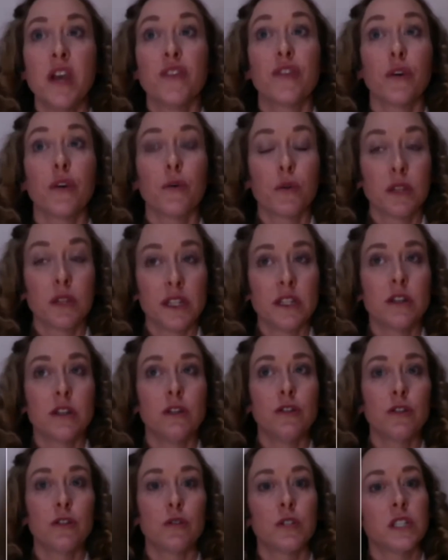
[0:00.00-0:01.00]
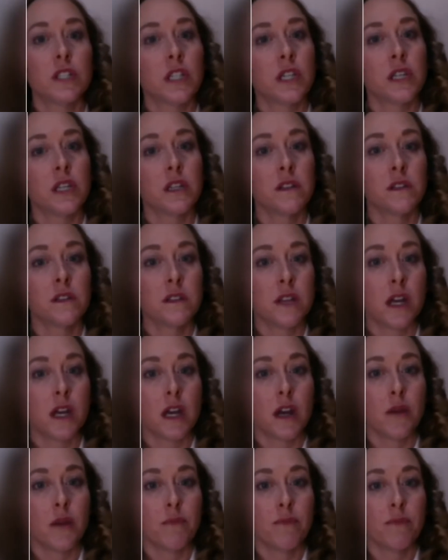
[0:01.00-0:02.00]
so Glynco, Georgia is
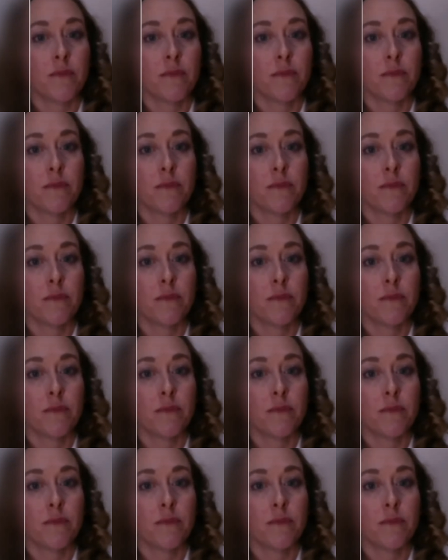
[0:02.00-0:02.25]
um,